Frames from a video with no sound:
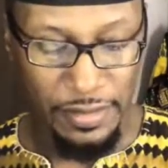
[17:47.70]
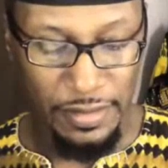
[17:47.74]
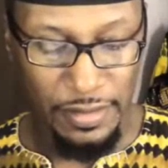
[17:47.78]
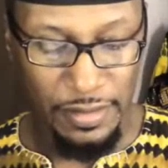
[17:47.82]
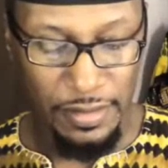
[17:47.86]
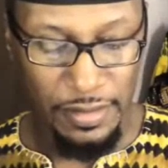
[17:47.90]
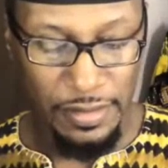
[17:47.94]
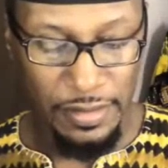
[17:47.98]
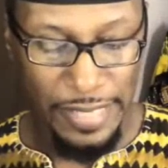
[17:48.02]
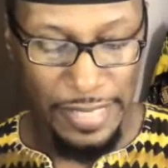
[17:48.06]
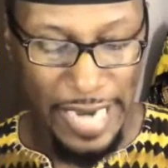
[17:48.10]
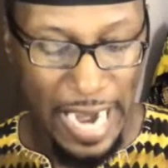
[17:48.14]

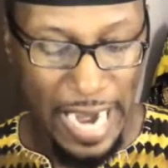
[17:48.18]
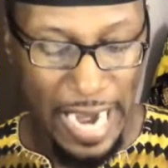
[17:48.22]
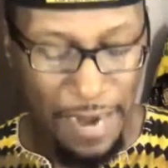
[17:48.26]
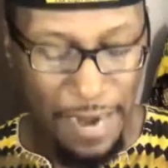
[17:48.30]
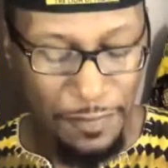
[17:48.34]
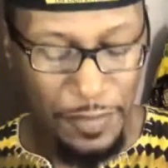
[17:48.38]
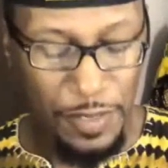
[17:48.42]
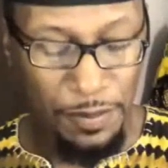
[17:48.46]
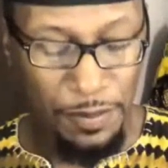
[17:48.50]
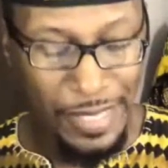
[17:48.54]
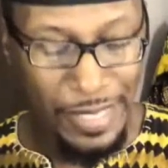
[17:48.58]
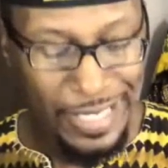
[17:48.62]
The
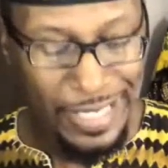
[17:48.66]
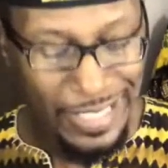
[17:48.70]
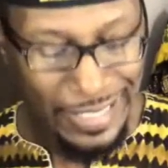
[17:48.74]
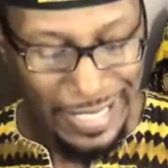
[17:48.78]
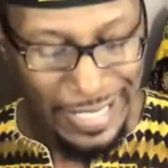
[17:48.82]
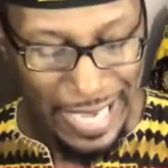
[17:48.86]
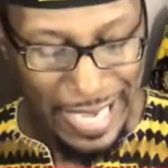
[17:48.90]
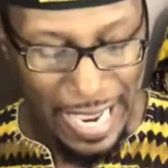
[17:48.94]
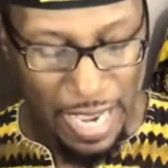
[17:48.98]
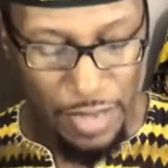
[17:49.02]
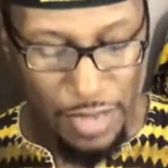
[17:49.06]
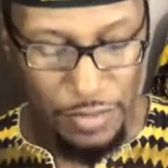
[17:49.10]
African Meeting
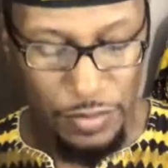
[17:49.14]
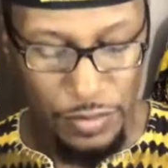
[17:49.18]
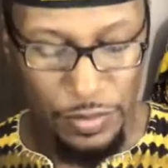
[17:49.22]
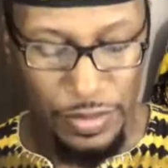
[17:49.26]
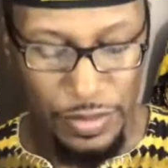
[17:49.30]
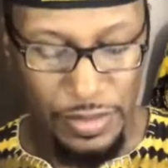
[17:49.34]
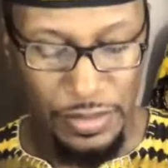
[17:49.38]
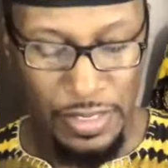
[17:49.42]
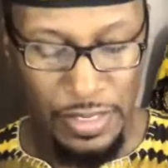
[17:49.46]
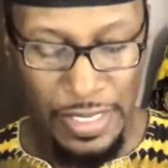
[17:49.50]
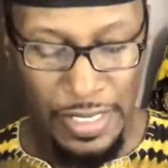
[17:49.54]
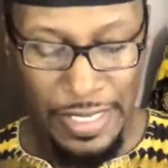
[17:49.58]
House
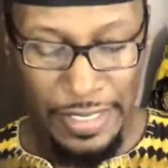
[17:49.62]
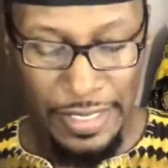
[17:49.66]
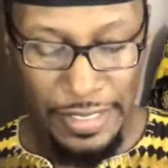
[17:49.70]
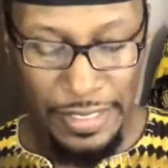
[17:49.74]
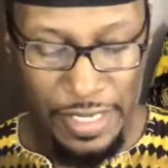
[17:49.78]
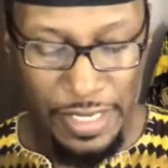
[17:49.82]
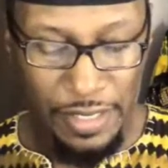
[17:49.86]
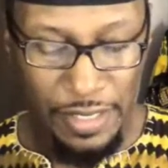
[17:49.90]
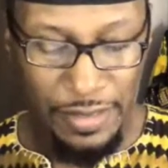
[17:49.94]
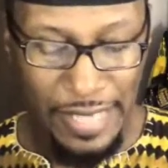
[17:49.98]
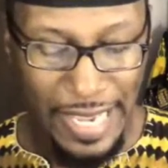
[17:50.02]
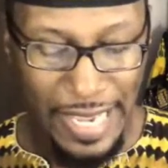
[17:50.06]
was
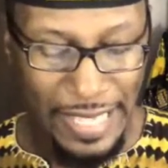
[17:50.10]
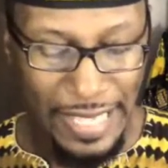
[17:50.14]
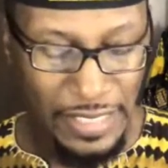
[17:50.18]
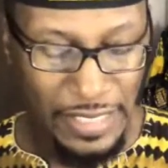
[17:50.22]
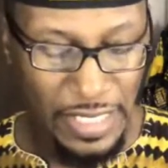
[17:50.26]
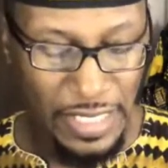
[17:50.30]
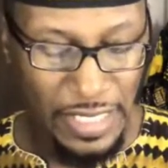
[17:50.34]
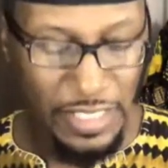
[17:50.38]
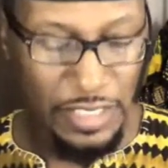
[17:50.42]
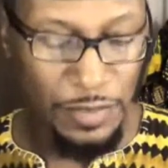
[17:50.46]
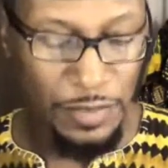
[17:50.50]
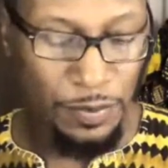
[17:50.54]
near
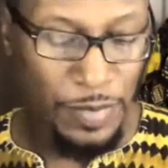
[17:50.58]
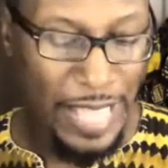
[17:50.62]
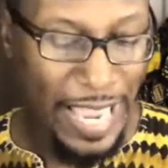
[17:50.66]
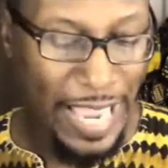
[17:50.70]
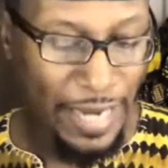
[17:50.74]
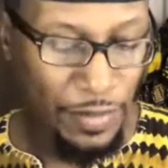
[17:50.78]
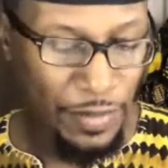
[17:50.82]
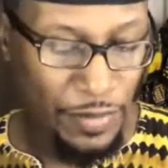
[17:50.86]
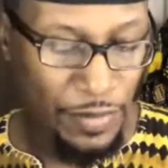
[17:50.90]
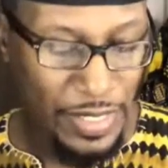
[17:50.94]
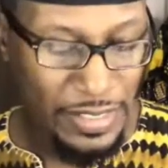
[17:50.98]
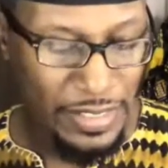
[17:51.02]
Nantucket's
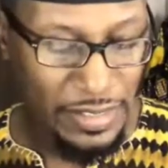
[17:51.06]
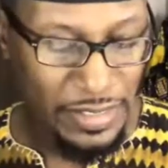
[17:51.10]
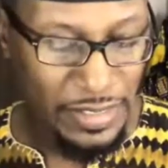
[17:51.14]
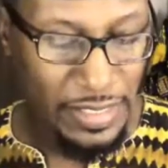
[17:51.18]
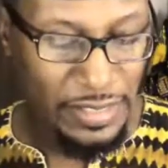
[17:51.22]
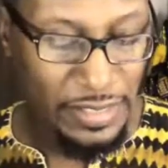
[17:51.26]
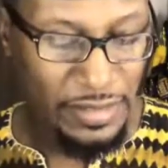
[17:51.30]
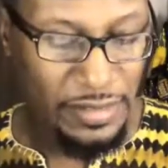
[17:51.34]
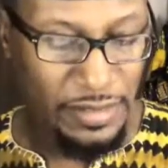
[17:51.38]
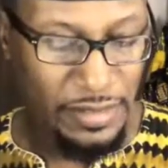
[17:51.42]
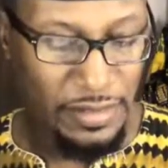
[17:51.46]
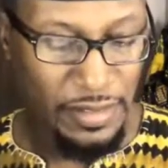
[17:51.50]
black
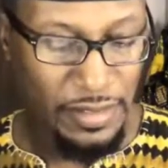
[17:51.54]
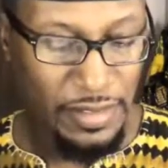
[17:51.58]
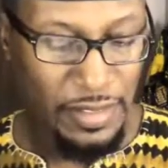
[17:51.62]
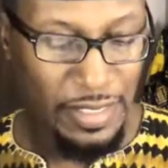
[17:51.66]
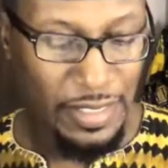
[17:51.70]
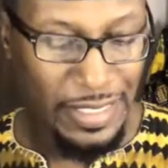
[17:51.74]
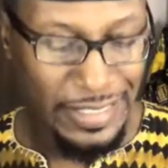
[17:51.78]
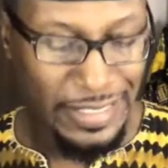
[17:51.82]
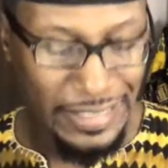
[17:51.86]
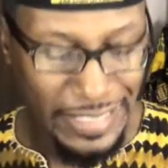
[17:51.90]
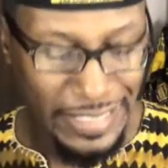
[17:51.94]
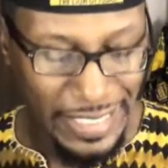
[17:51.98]
residents
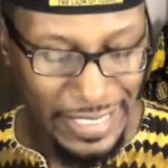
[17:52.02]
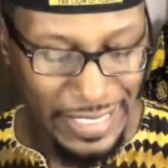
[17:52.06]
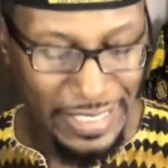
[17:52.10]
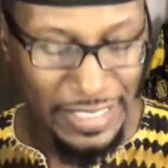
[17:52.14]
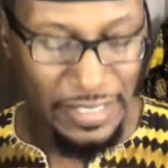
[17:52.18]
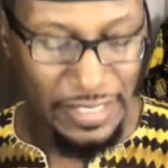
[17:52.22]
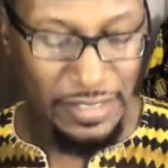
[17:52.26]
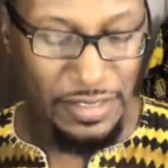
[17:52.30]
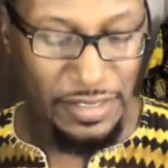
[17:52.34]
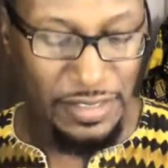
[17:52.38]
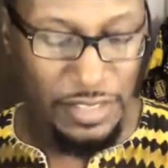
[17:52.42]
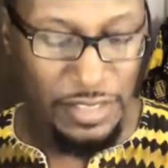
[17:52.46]

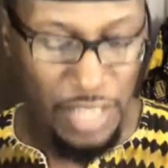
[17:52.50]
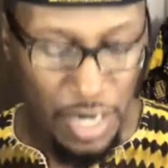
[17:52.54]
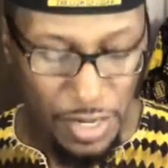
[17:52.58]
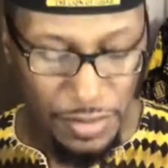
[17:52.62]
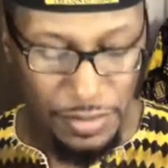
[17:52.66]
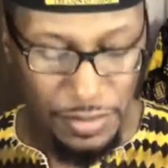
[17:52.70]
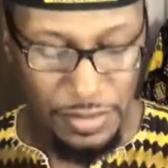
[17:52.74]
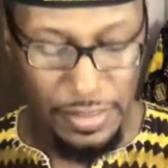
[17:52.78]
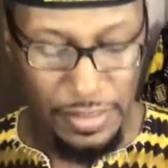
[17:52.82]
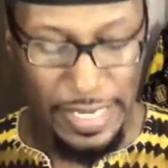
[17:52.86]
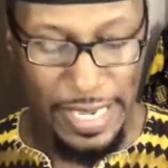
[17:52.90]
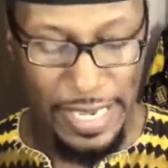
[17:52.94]
attending
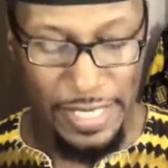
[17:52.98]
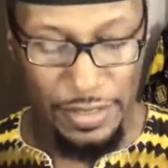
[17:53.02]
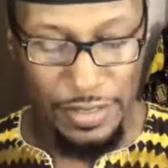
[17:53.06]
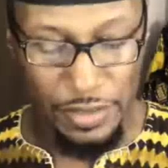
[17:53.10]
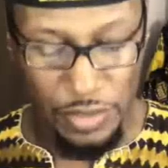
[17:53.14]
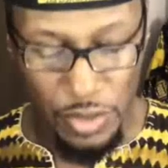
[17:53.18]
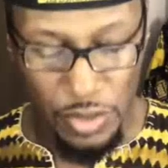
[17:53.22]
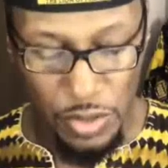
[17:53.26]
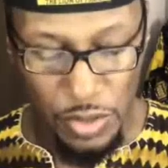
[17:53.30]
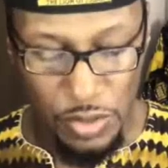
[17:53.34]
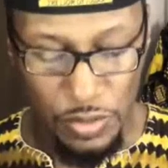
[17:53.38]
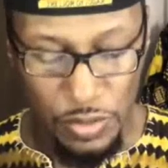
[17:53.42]
church and
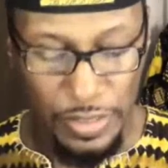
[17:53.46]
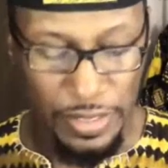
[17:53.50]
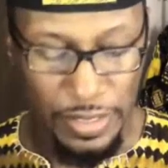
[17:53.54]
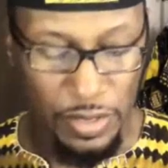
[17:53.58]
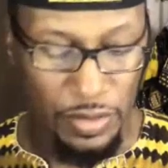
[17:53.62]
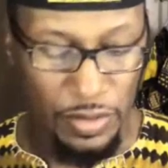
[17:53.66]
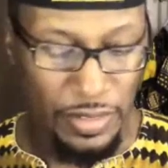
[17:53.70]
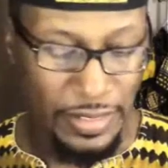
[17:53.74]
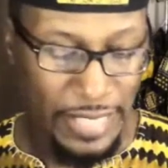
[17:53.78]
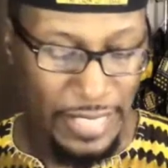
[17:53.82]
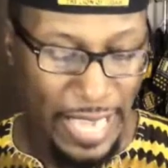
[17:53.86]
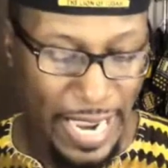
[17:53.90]
school, and
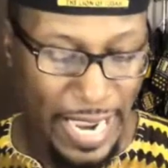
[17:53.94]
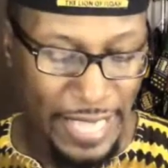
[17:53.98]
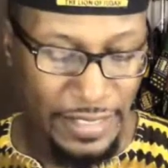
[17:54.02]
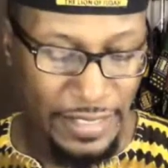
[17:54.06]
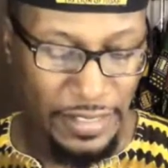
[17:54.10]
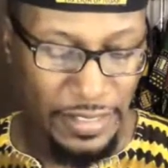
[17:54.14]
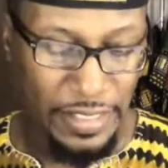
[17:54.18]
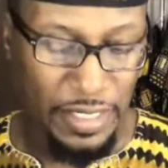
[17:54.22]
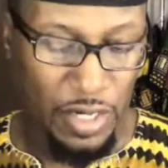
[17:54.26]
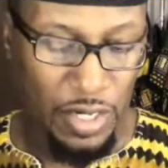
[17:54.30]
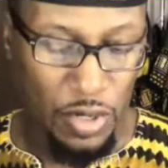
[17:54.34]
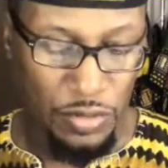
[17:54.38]
on
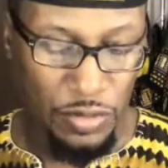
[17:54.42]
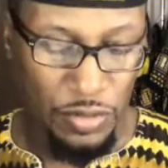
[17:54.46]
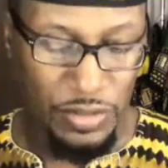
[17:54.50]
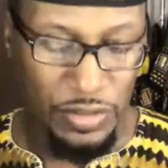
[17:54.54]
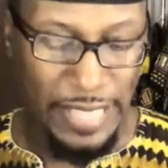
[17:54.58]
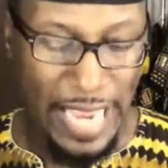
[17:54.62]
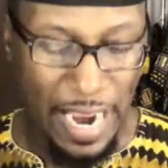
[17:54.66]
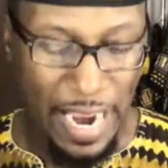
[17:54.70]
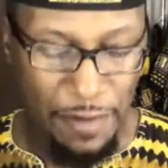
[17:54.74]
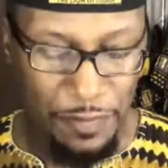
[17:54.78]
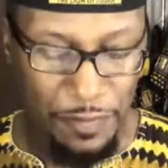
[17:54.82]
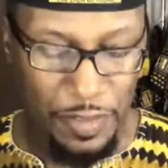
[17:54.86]
occasion it hosted
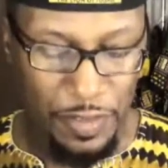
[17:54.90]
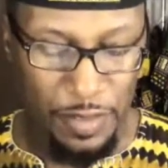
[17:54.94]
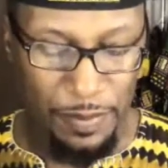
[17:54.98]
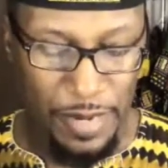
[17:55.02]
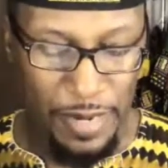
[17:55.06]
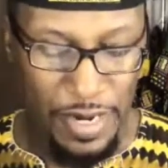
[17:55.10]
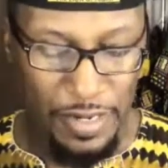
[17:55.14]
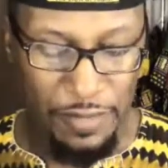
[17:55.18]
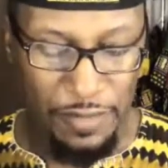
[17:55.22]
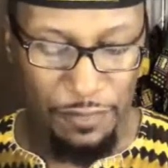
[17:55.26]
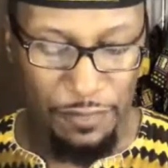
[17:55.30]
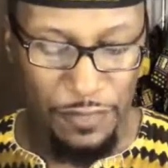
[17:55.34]

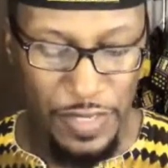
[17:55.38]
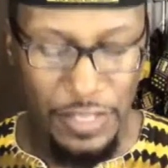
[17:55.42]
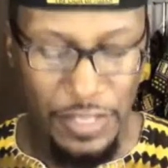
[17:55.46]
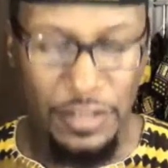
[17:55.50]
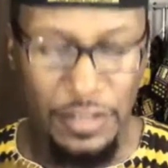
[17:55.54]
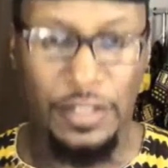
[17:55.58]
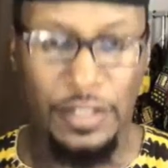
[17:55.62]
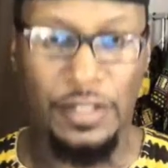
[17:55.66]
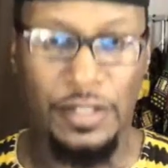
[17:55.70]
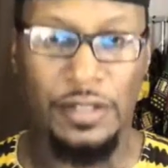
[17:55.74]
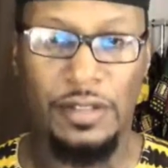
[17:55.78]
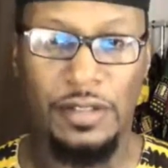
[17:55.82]
African-American
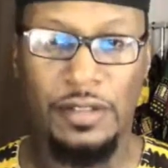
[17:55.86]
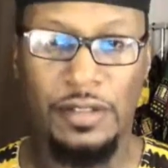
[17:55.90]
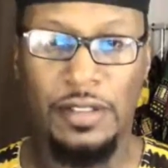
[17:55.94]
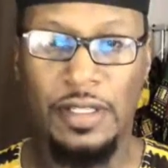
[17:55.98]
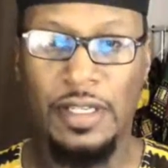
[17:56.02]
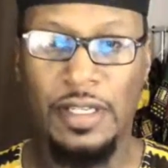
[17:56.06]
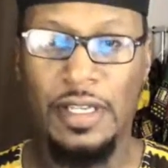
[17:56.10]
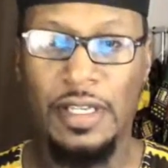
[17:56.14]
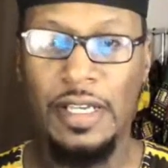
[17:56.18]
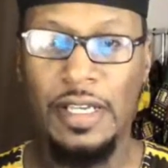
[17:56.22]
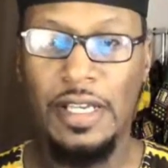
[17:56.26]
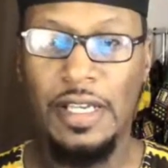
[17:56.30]
visitors
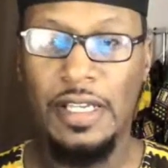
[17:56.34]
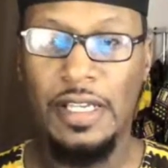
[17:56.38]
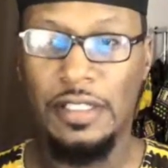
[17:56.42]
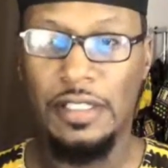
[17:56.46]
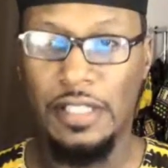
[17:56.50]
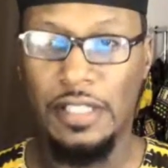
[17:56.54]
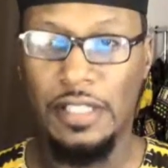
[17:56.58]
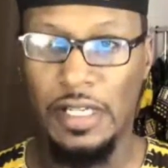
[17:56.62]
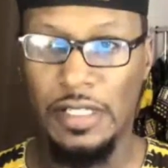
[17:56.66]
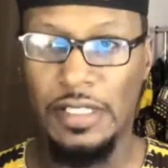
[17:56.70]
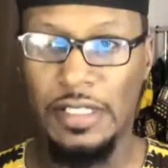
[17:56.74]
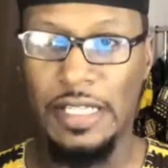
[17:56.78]

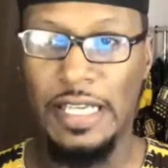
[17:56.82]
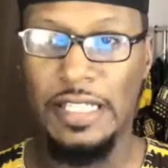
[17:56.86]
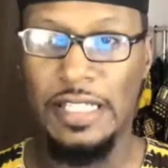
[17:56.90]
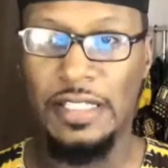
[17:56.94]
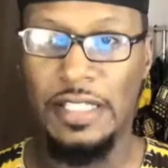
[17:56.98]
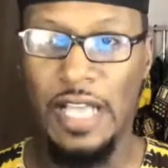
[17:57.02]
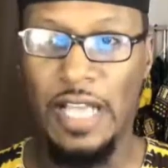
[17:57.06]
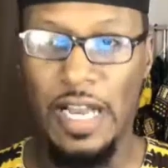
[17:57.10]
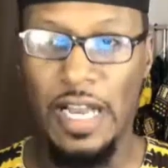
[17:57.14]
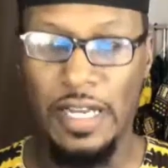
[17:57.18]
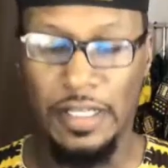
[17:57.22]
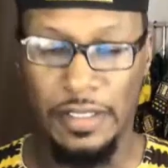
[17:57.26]
such as
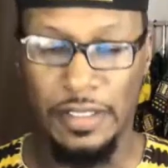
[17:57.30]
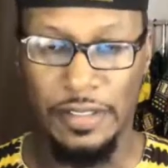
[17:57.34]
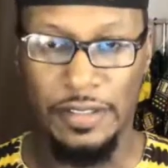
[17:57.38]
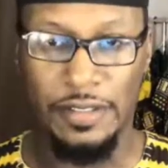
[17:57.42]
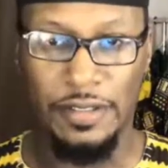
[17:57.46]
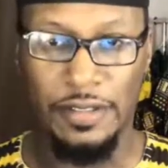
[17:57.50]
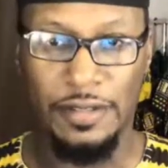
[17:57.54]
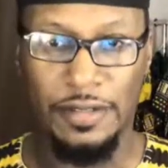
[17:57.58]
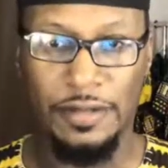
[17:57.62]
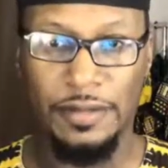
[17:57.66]
Douglas.